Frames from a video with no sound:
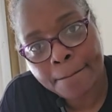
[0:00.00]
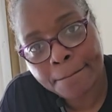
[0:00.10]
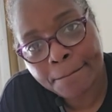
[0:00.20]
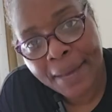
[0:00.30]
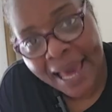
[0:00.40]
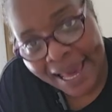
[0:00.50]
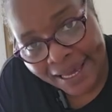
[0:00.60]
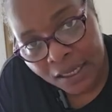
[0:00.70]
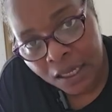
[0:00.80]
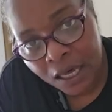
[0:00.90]

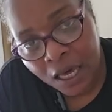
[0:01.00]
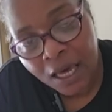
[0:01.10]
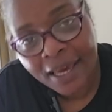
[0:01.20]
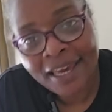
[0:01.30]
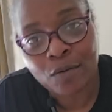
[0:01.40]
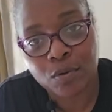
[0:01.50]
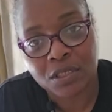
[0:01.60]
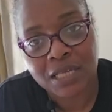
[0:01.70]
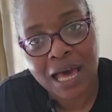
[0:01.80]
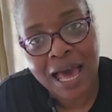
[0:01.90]
back. It
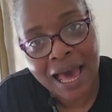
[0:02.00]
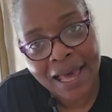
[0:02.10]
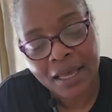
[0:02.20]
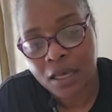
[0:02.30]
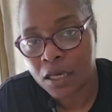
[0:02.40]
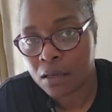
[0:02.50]
was hot.